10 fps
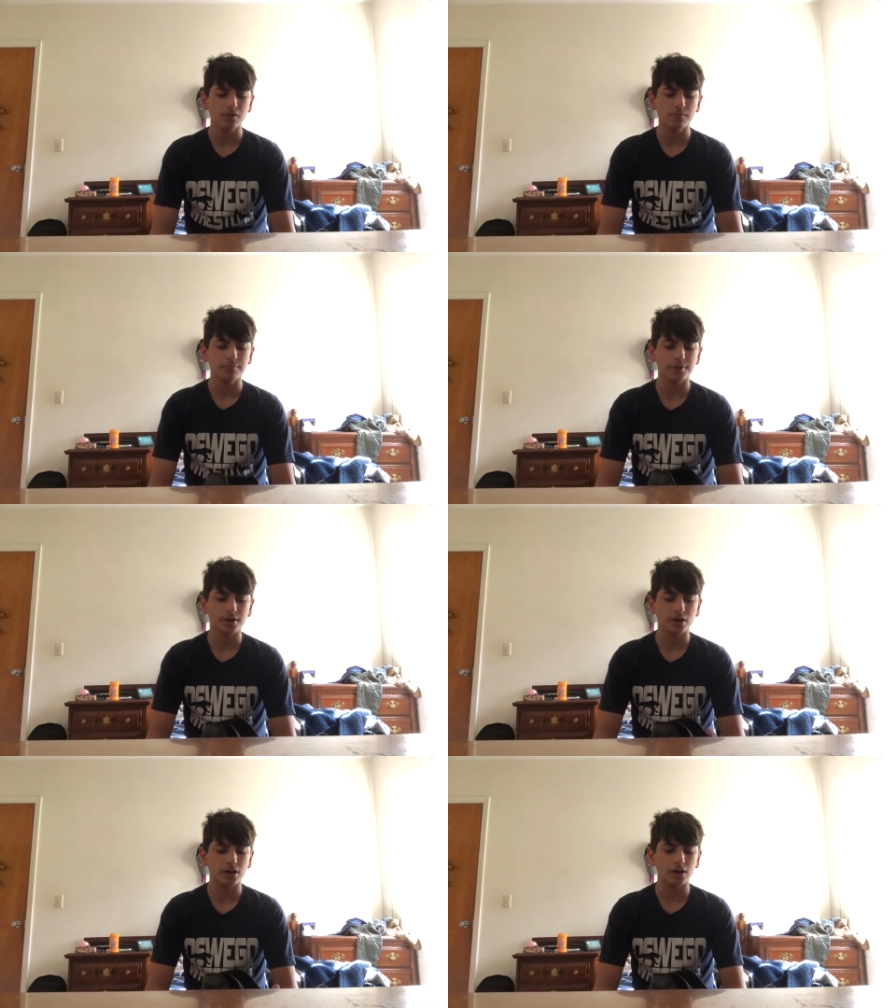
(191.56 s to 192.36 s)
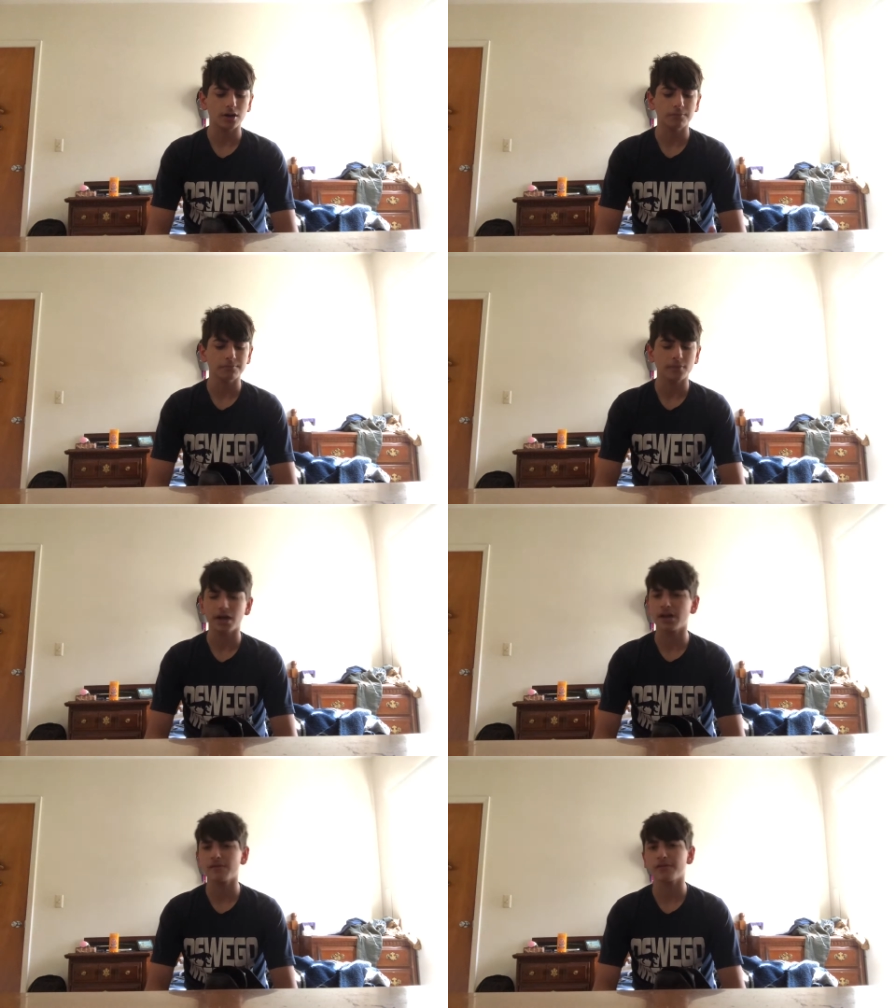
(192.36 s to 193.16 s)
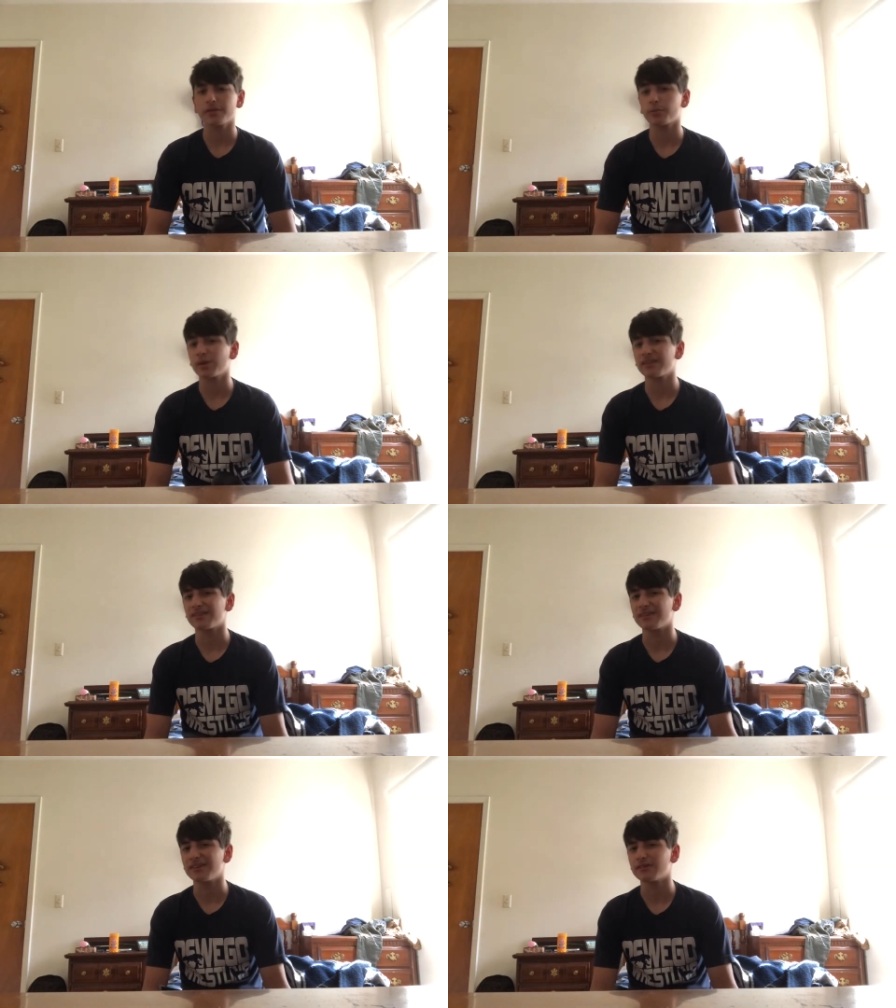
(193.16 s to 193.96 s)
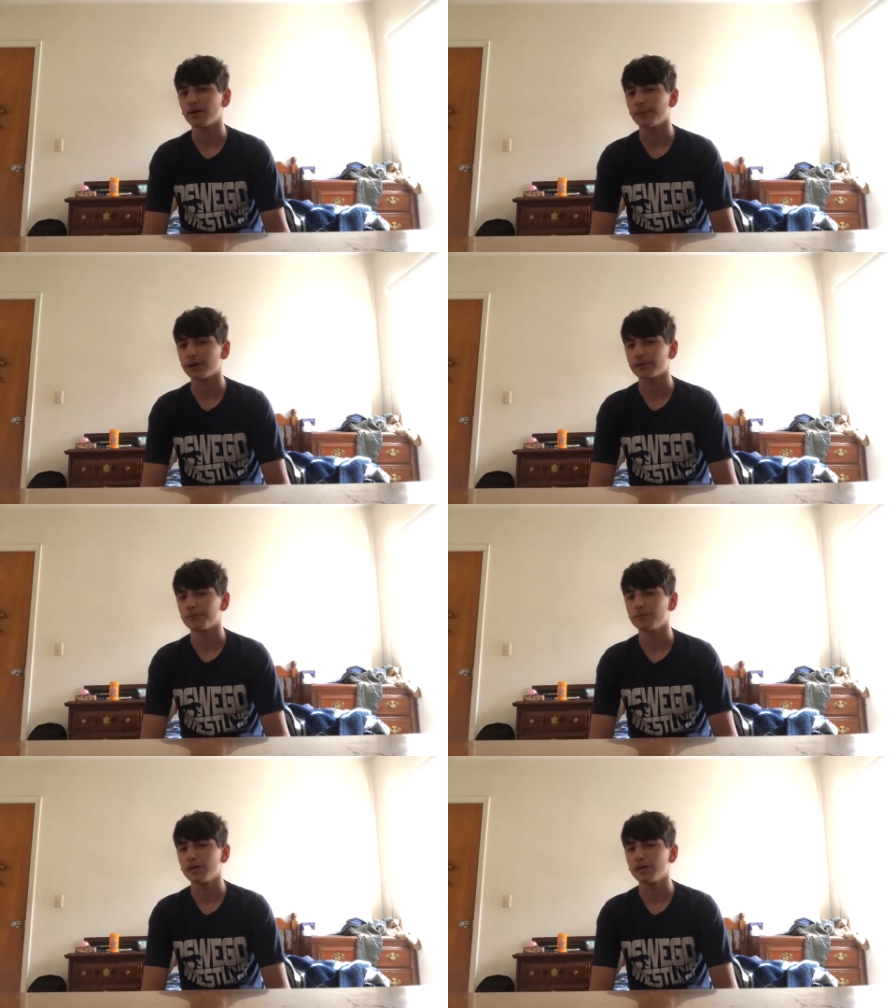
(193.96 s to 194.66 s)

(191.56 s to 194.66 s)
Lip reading: But I never really went into detail about them